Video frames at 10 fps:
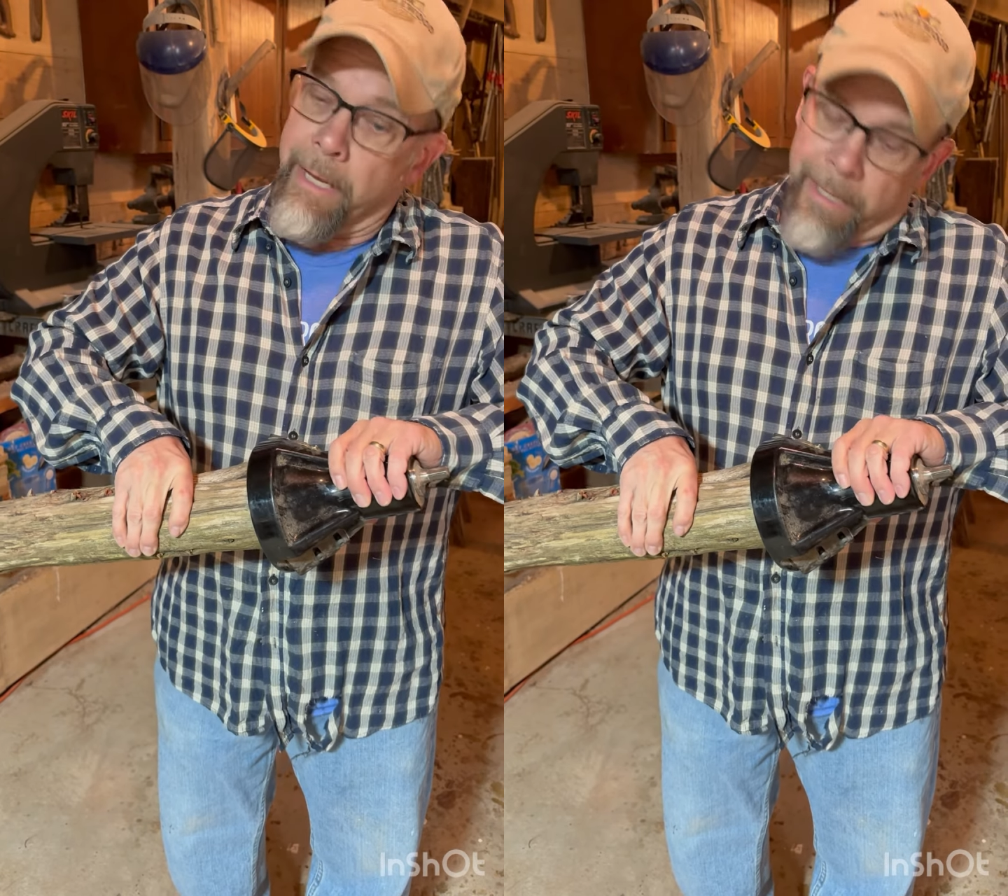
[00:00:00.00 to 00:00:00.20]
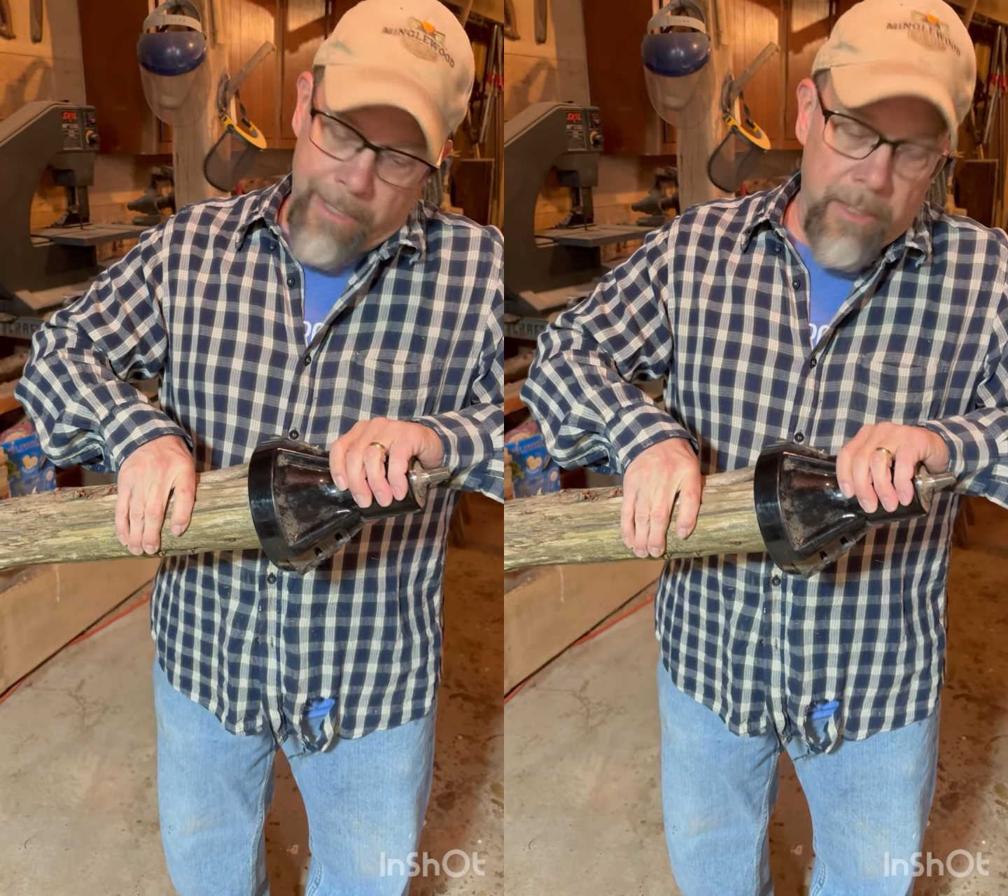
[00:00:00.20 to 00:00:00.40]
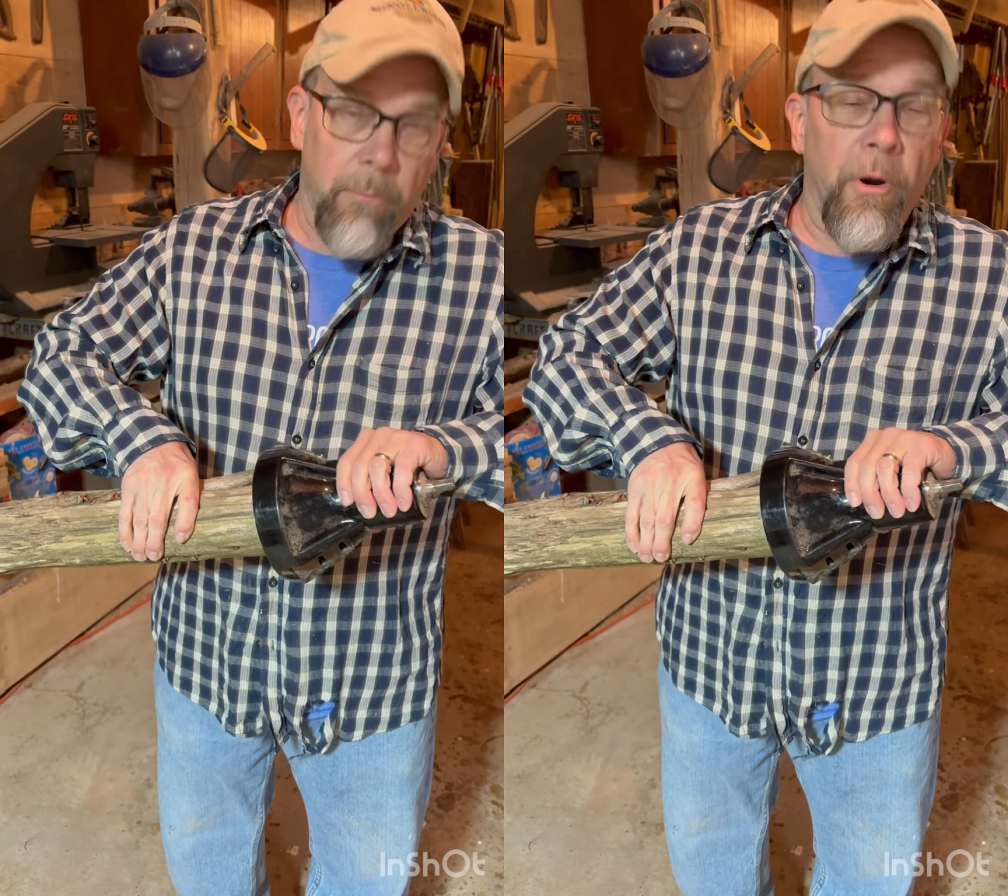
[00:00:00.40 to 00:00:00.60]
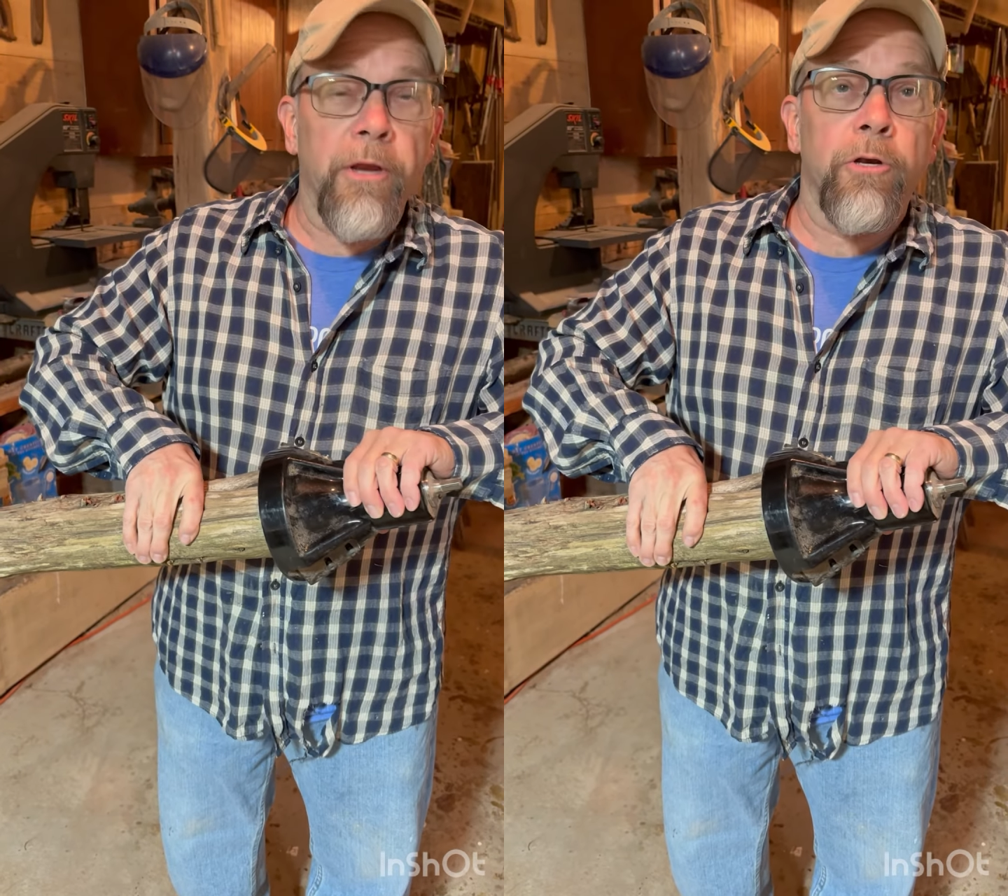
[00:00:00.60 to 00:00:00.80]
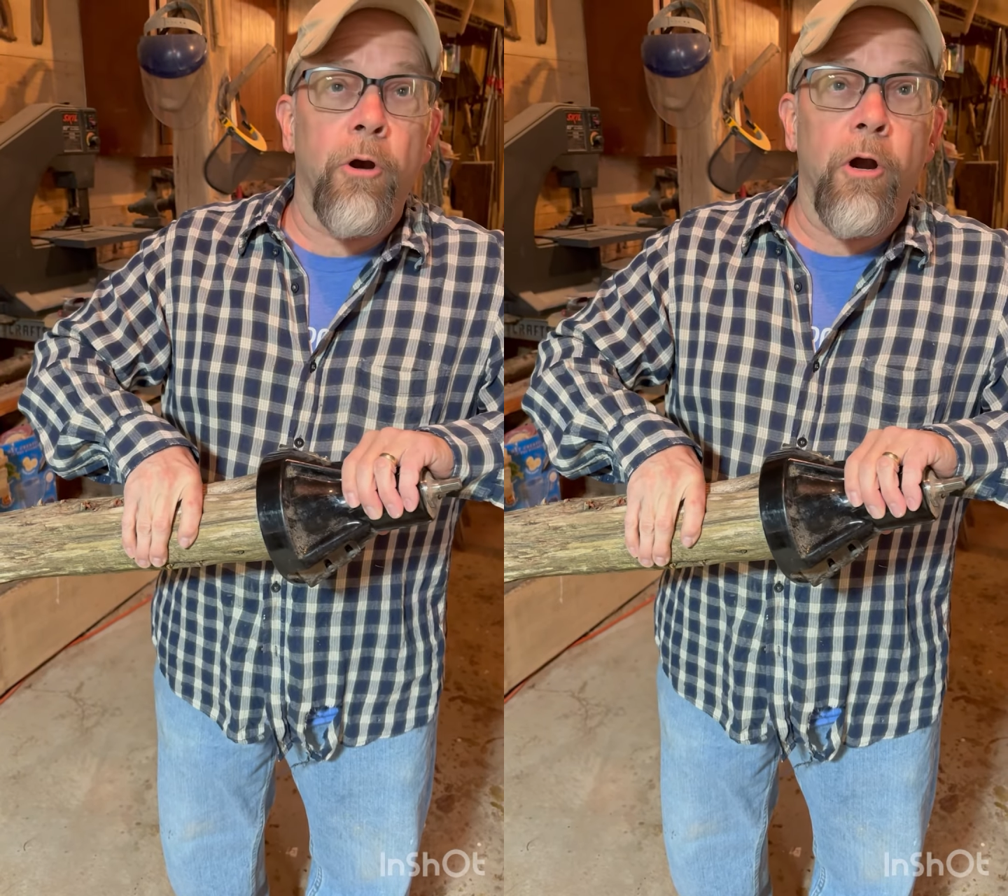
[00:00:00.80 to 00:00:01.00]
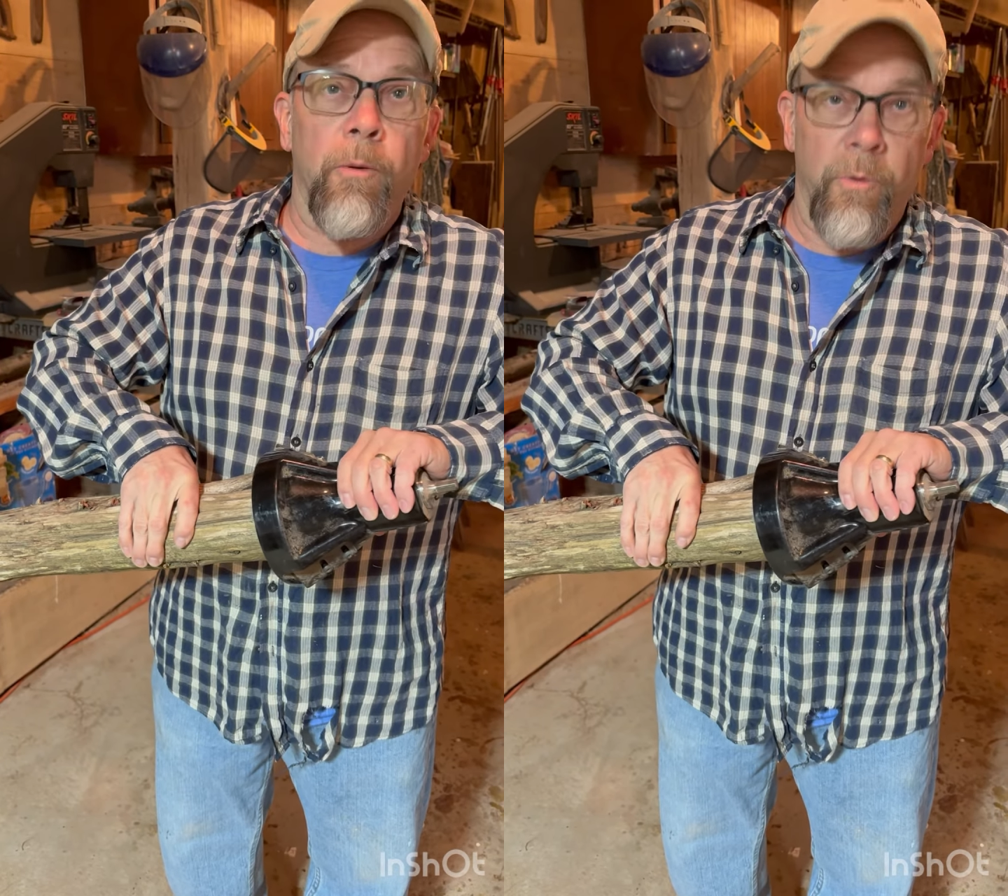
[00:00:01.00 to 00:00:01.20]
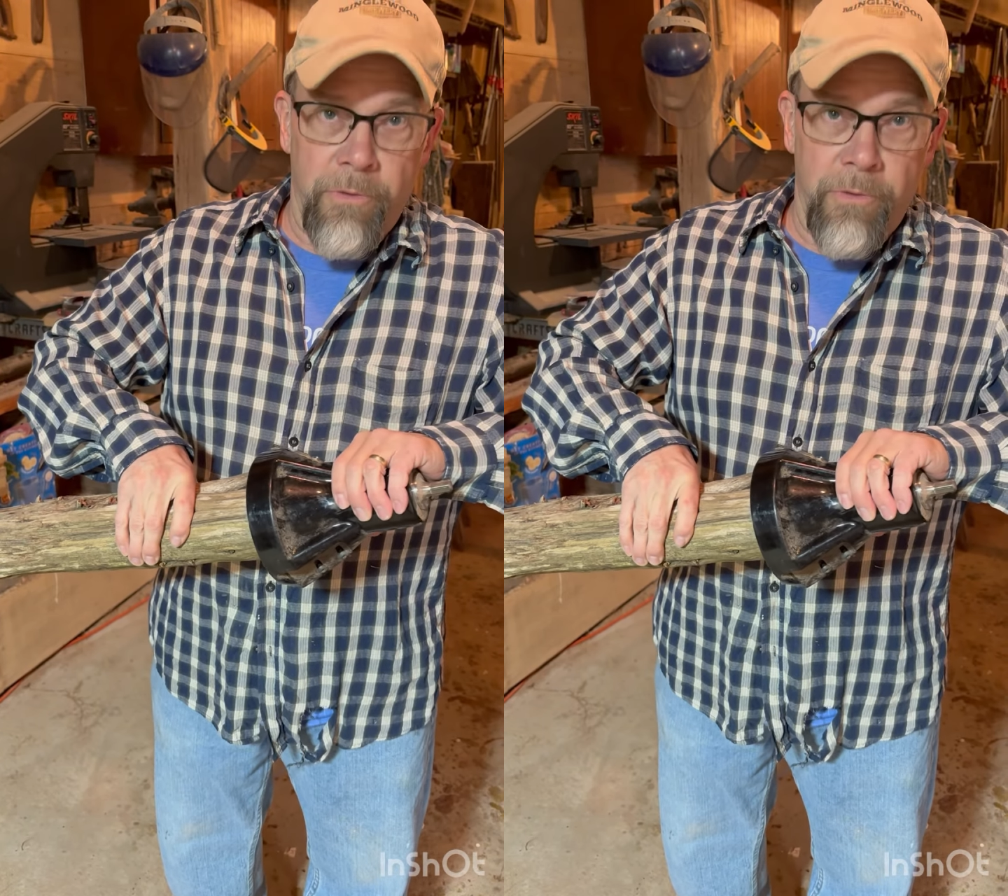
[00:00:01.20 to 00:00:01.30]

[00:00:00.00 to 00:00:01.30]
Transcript: it'll break your arm